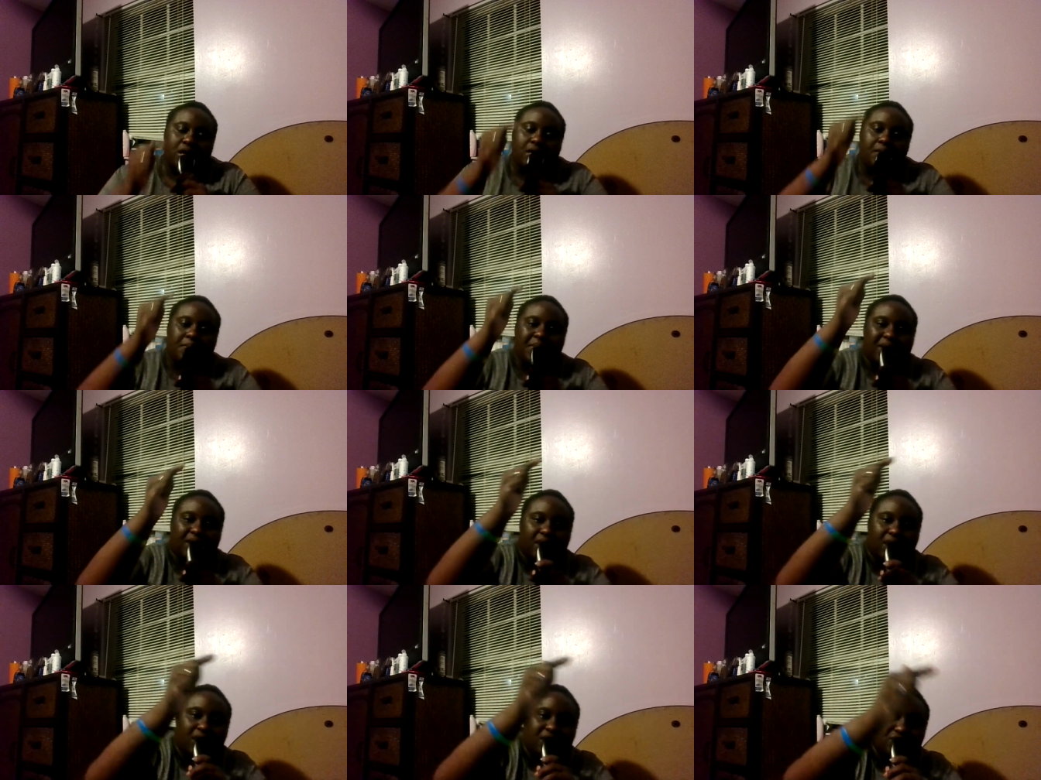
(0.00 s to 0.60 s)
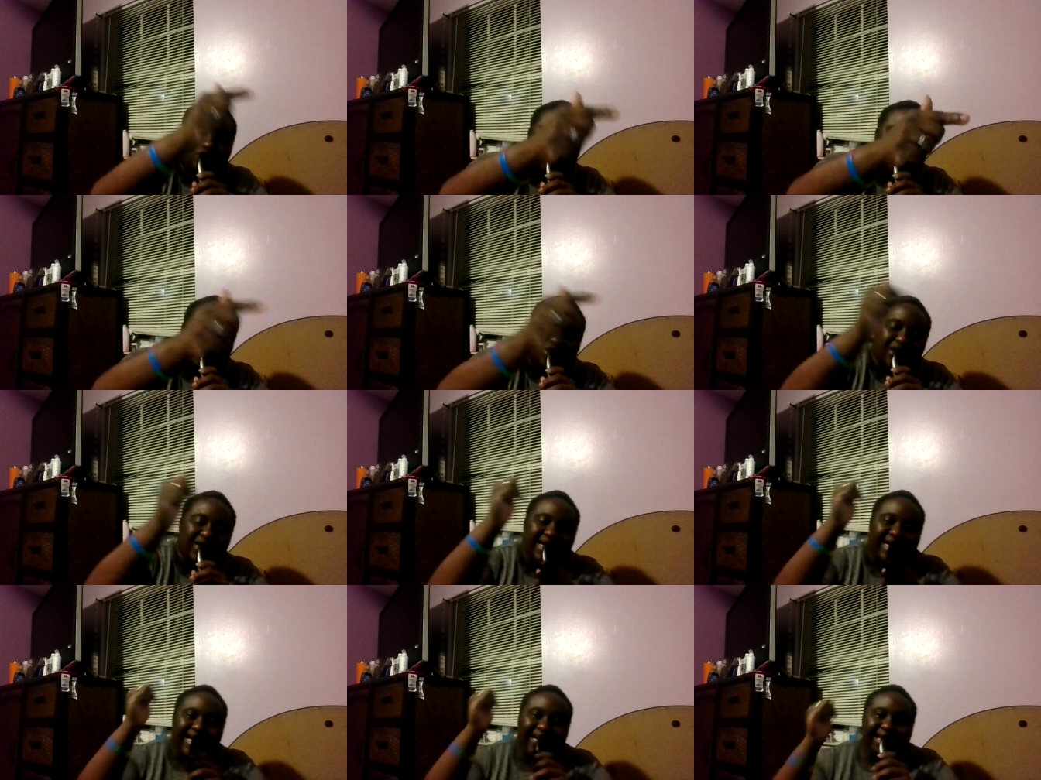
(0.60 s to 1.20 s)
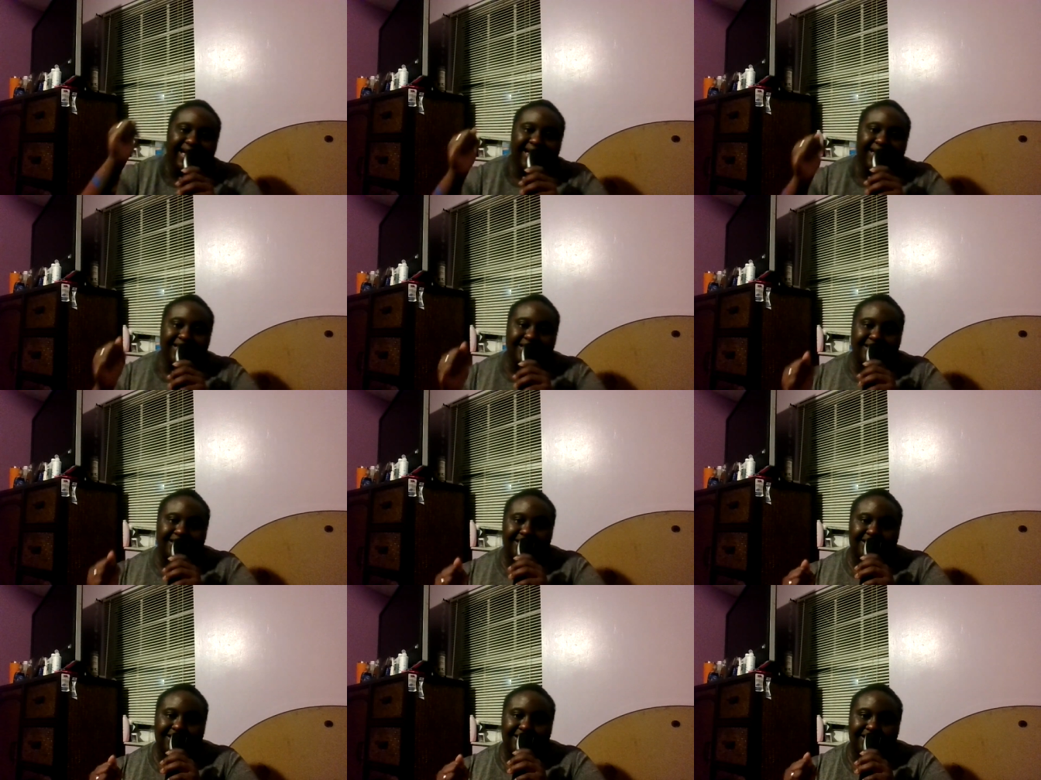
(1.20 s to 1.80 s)
Because she
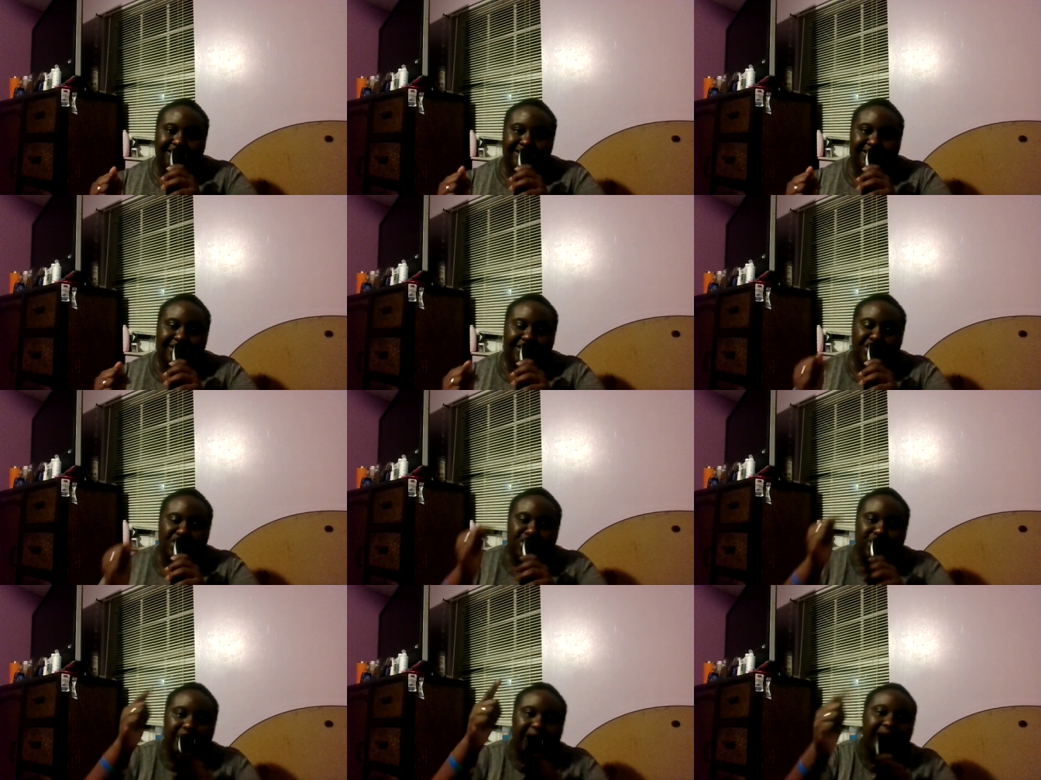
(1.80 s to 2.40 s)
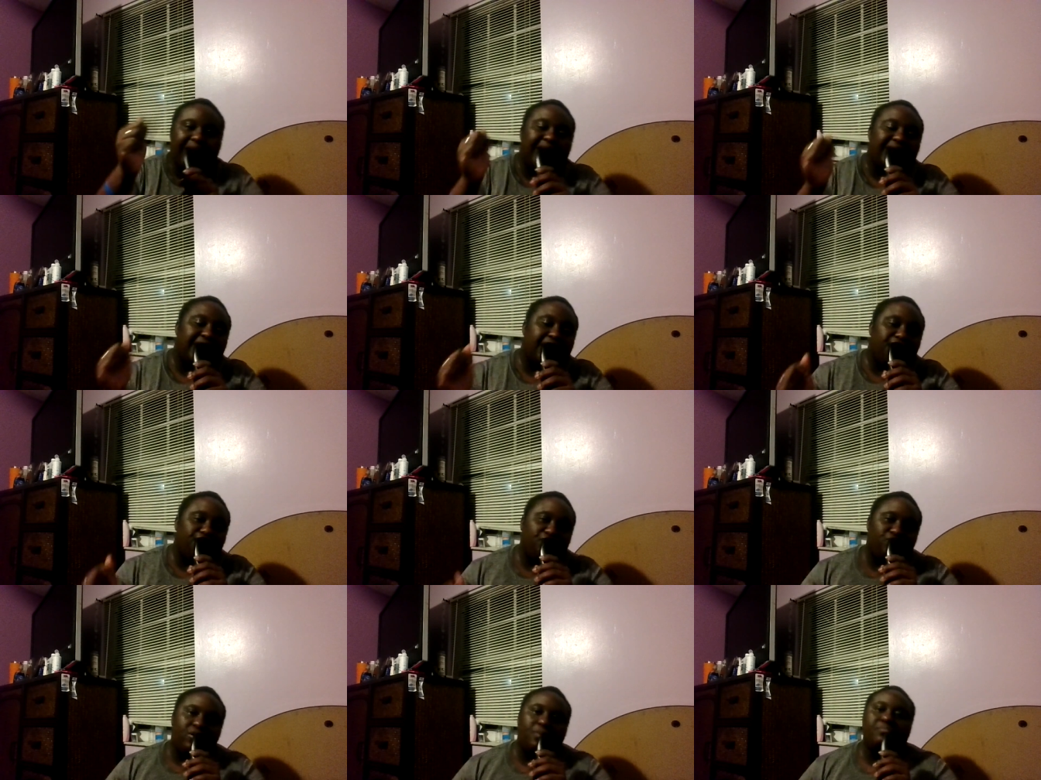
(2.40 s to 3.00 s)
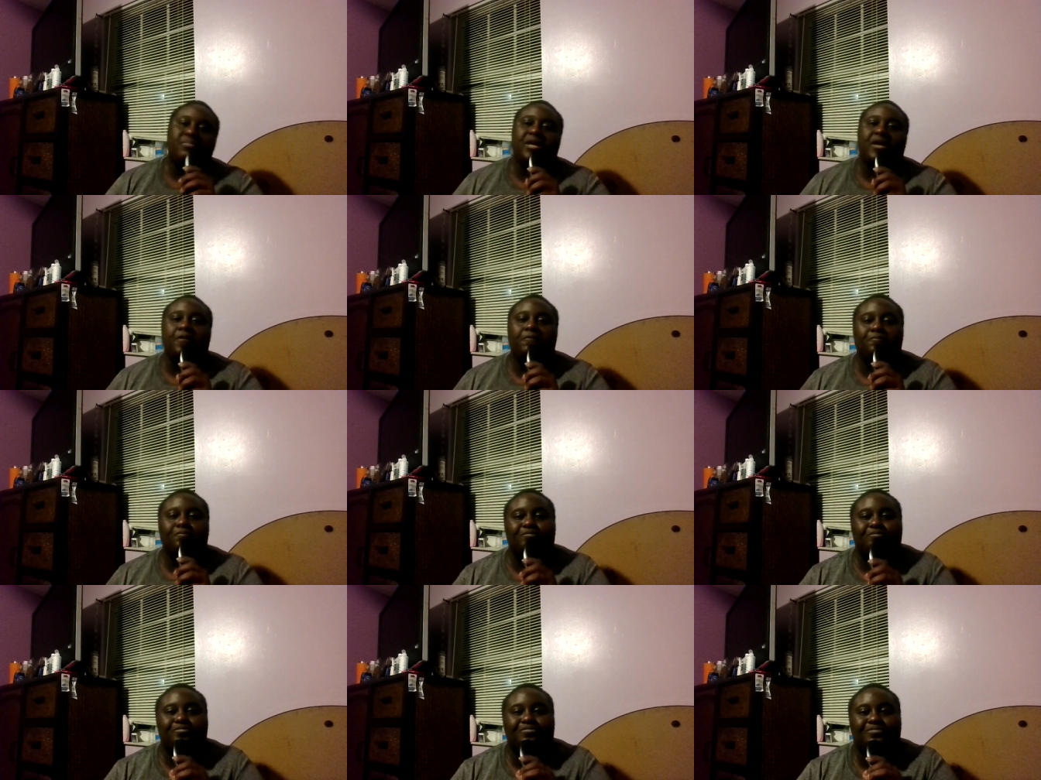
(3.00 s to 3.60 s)
hid, she hid it from me,
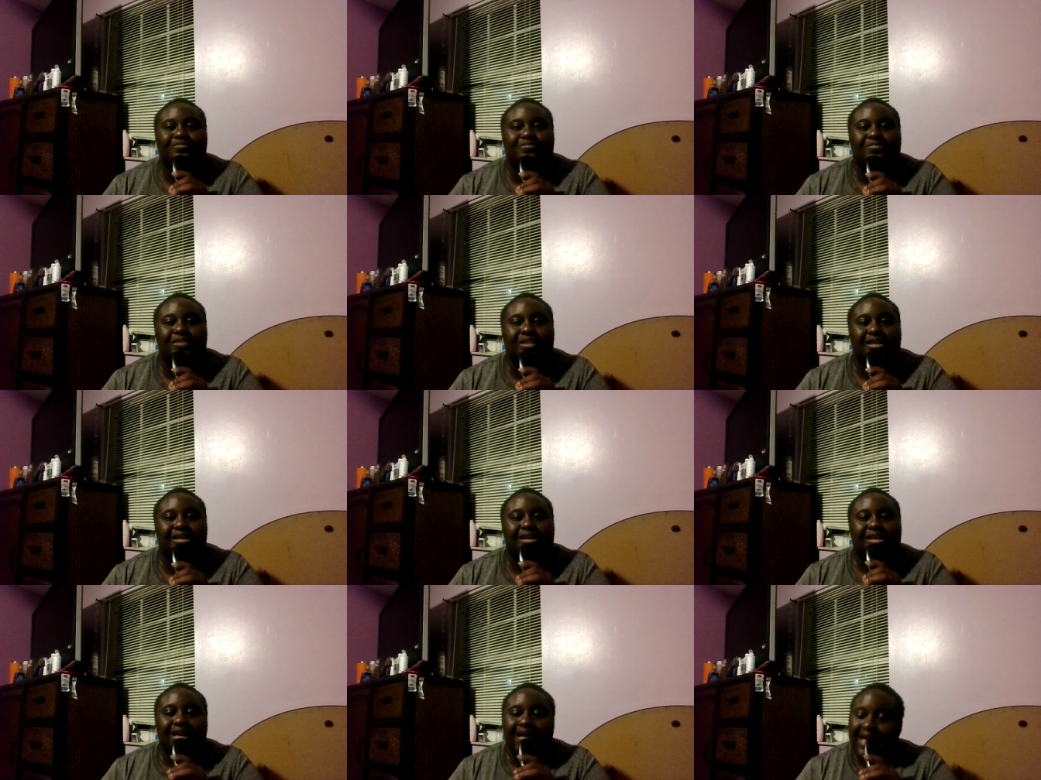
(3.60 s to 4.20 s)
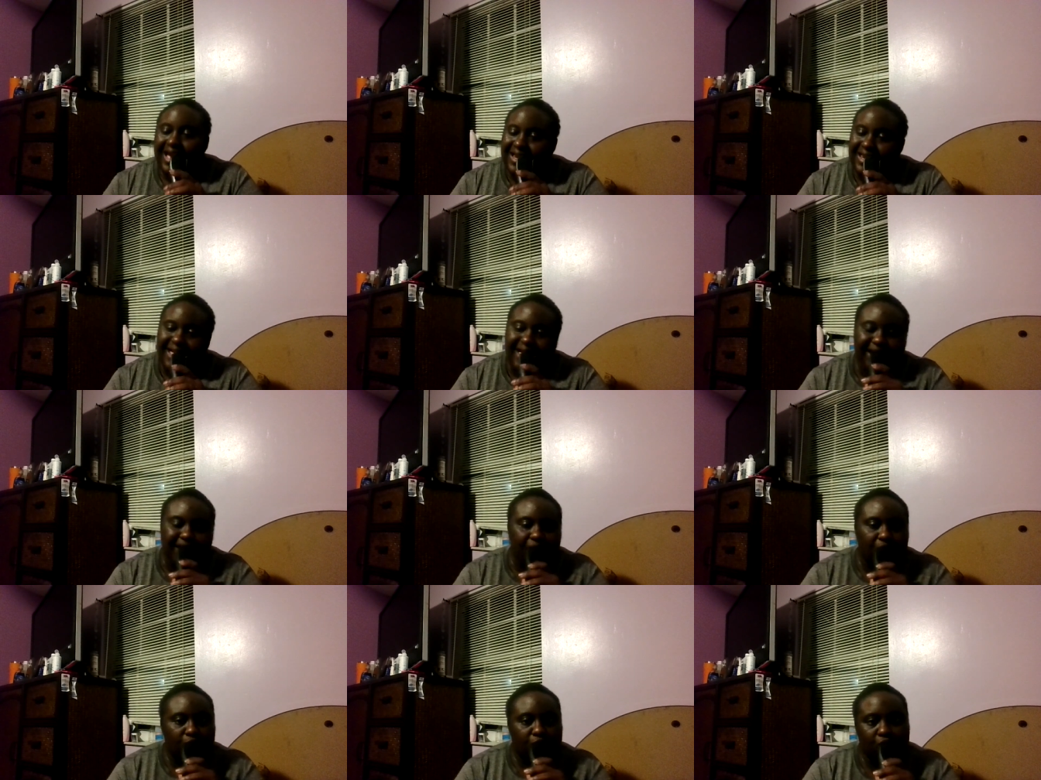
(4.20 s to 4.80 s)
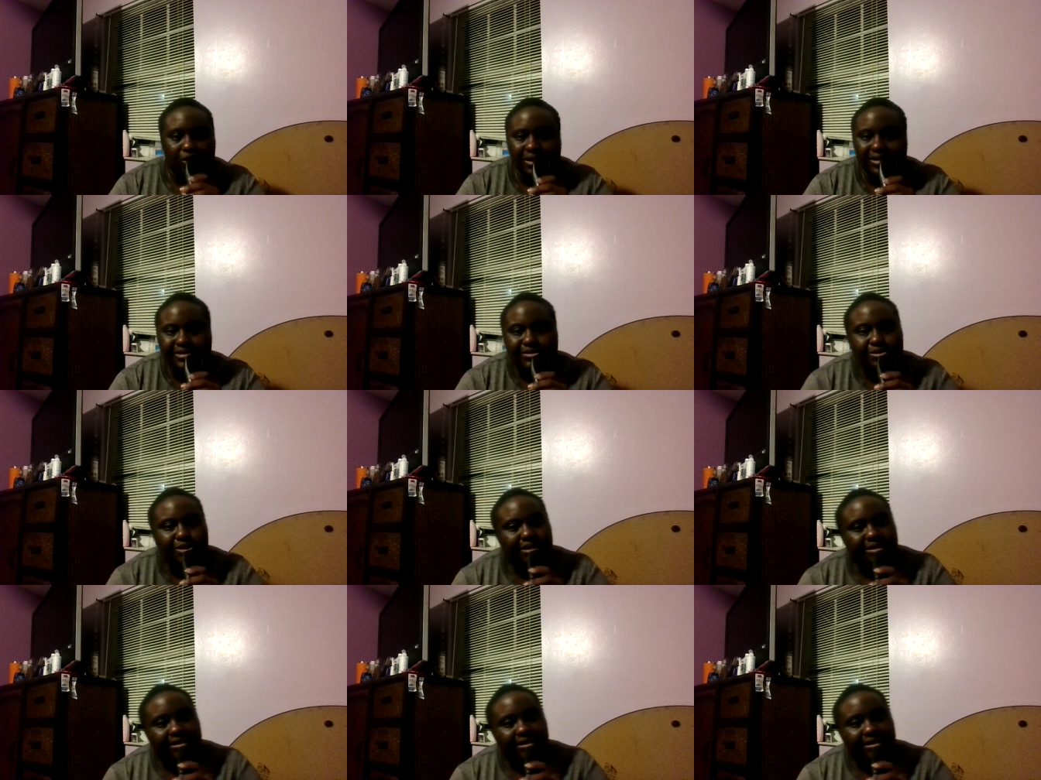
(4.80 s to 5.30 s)
and I end up going to a